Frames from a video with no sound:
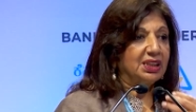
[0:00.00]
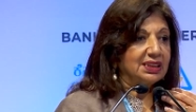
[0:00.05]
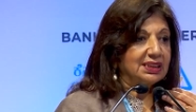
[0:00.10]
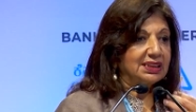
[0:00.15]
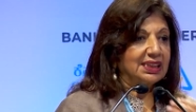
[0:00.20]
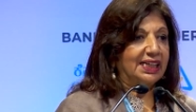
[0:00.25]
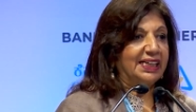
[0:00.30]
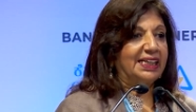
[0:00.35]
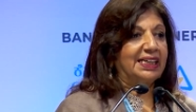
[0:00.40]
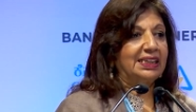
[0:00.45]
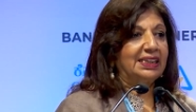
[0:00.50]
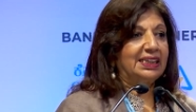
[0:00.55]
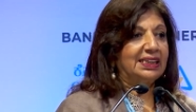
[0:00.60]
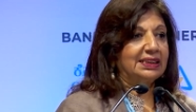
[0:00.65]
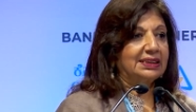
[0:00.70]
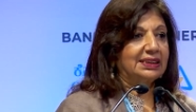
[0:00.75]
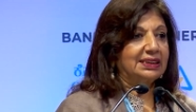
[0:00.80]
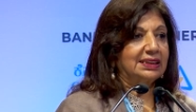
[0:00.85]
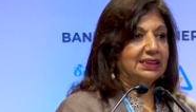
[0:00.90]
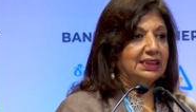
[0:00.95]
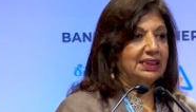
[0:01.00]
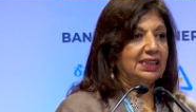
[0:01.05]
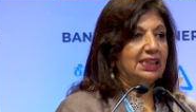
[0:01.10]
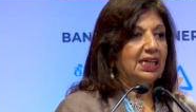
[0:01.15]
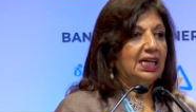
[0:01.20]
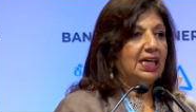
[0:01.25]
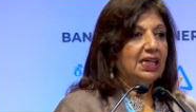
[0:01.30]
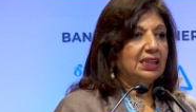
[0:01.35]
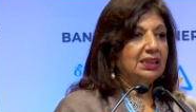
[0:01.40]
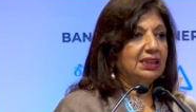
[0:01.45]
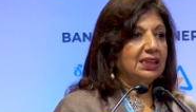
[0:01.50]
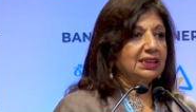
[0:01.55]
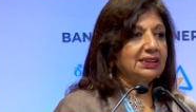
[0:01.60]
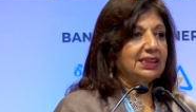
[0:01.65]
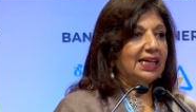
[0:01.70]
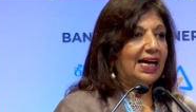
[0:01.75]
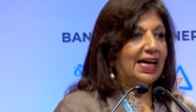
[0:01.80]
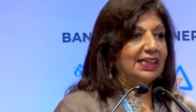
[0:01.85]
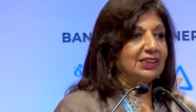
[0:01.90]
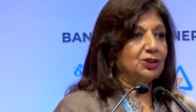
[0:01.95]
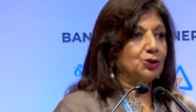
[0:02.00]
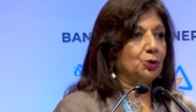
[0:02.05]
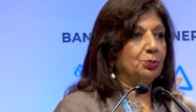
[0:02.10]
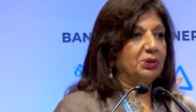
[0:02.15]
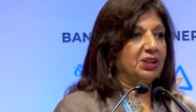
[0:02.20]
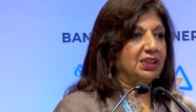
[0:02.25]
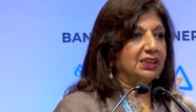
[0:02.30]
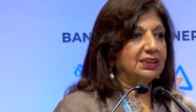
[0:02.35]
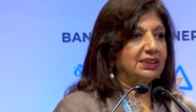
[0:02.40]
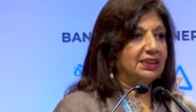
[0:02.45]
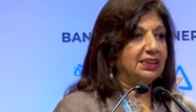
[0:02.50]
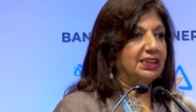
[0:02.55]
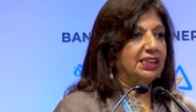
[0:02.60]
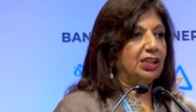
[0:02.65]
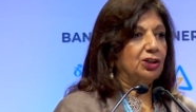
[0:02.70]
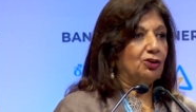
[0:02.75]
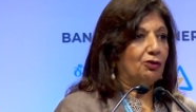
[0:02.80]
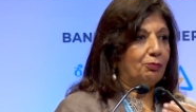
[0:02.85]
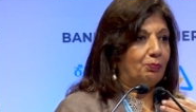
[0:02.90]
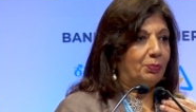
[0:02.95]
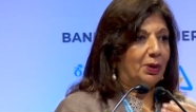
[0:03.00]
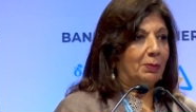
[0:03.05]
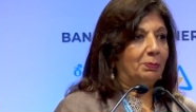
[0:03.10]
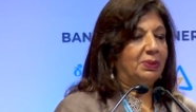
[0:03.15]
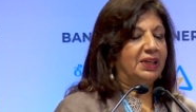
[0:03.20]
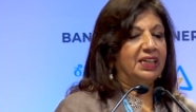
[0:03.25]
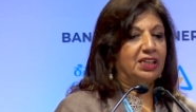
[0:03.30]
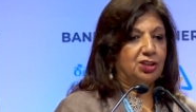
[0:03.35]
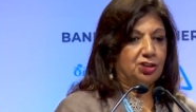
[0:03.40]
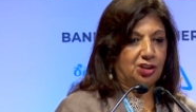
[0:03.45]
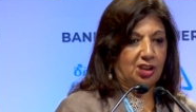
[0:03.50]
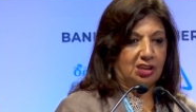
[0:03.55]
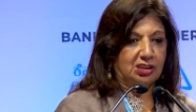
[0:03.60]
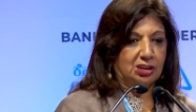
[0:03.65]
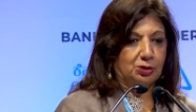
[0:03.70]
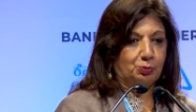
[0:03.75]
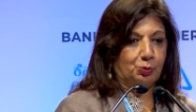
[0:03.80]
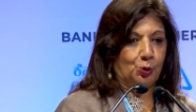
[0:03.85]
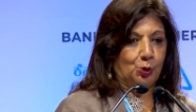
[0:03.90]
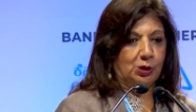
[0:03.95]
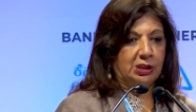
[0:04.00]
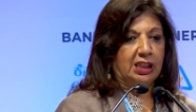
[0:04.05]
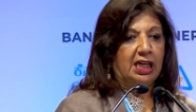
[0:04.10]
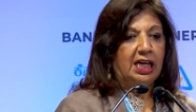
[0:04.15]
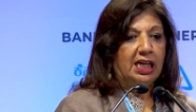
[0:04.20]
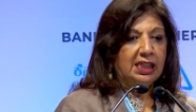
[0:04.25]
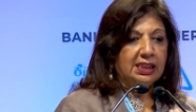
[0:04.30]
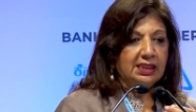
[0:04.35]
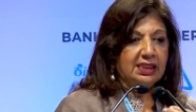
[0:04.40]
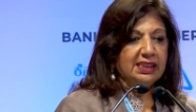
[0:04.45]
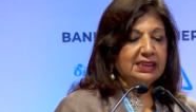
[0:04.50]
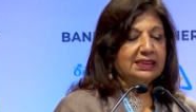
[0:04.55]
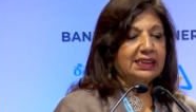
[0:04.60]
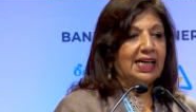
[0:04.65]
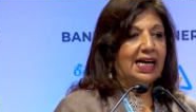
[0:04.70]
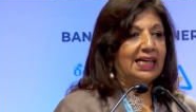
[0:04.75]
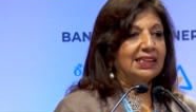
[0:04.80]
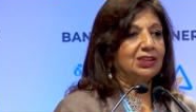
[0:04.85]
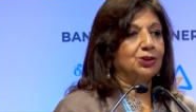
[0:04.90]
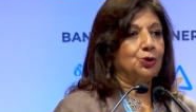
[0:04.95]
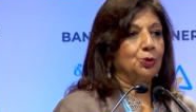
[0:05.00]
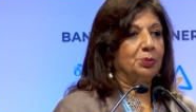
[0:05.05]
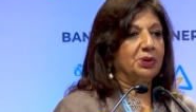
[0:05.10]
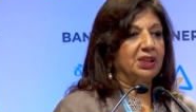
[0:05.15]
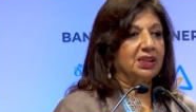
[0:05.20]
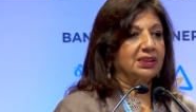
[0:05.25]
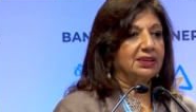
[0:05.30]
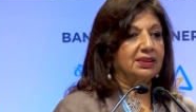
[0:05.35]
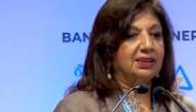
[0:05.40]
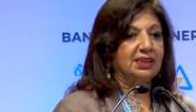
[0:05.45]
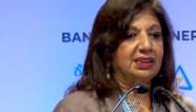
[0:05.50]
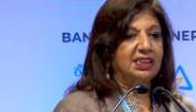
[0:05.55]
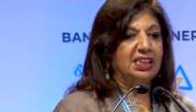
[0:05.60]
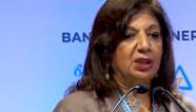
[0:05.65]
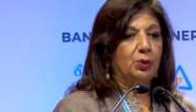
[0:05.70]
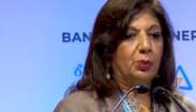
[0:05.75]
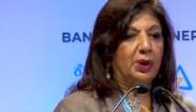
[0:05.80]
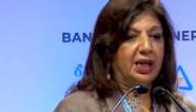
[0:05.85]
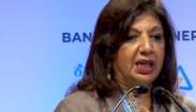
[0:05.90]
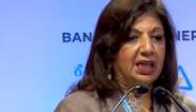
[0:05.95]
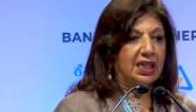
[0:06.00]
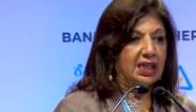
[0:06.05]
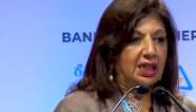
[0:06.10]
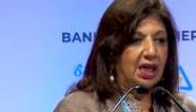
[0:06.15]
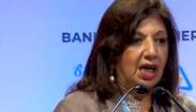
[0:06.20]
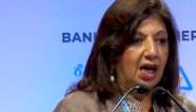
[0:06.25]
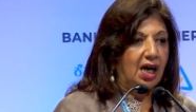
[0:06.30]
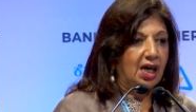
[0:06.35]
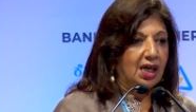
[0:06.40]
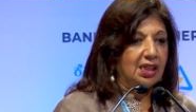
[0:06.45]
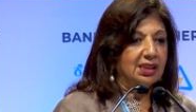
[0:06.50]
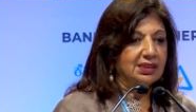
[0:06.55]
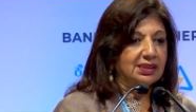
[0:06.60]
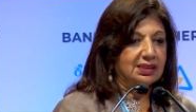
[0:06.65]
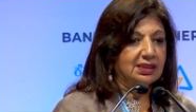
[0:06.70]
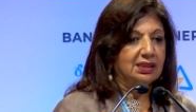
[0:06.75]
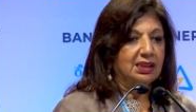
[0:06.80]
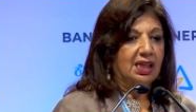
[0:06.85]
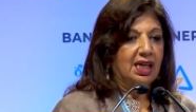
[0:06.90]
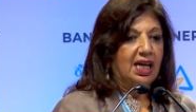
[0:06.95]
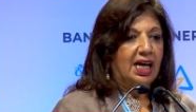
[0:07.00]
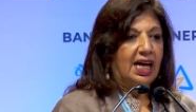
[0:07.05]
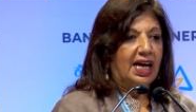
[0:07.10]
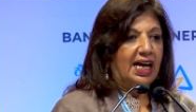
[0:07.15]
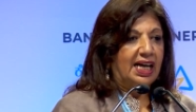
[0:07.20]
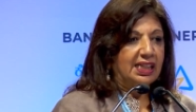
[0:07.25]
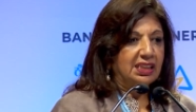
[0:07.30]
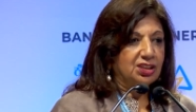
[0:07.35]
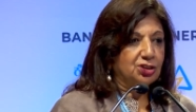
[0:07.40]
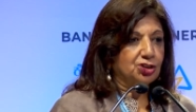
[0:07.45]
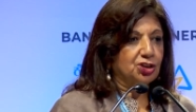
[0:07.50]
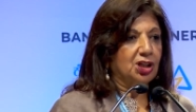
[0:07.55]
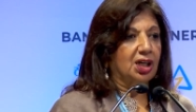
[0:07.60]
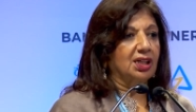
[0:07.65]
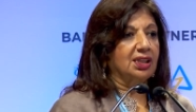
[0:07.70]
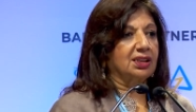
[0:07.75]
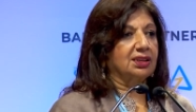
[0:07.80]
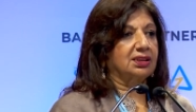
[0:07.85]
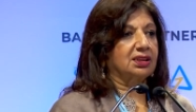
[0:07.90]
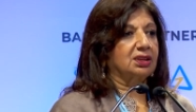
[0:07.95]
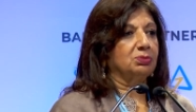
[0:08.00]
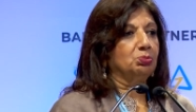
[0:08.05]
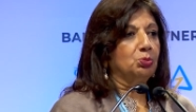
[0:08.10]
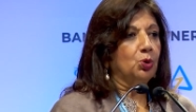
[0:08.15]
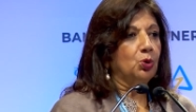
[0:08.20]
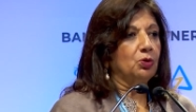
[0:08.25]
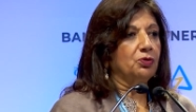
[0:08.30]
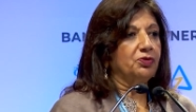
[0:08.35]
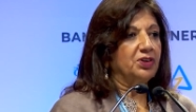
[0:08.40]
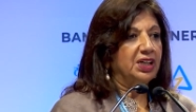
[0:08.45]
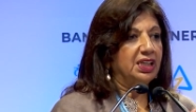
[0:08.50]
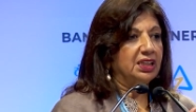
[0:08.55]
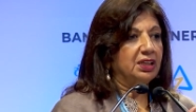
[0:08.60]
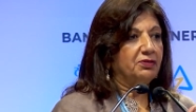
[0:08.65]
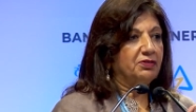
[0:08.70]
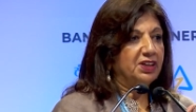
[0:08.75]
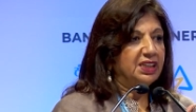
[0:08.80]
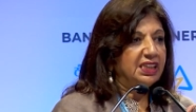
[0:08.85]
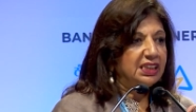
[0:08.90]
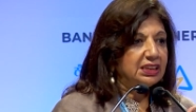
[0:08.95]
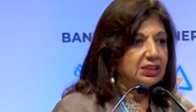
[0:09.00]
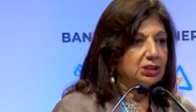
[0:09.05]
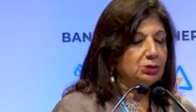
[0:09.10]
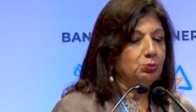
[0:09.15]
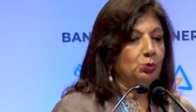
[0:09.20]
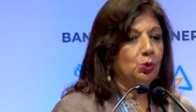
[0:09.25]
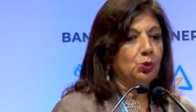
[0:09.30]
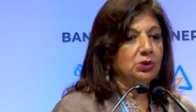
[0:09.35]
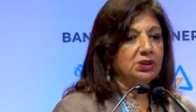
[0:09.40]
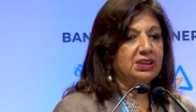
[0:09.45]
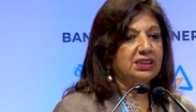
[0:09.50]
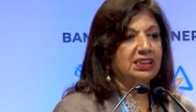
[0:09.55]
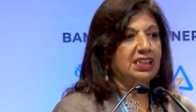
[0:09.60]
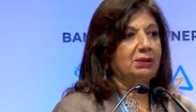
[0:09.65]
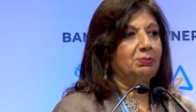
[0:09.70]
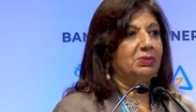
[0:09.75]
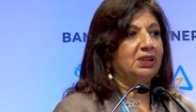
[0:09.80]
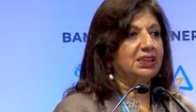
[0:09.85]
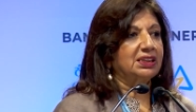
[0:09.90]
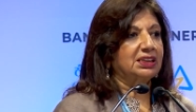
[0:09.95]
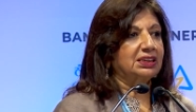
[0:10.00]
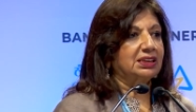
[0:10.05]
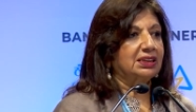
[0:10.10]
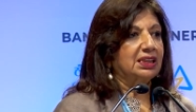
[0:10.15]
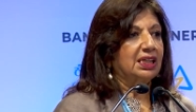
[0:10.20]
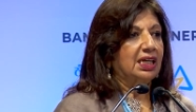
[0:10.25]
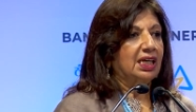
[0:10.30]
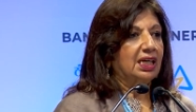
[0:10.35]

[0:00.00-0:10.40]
a cycling city. This has to be a city of public transport. This has to be a city where cars and trucks move in a very smooth, seamless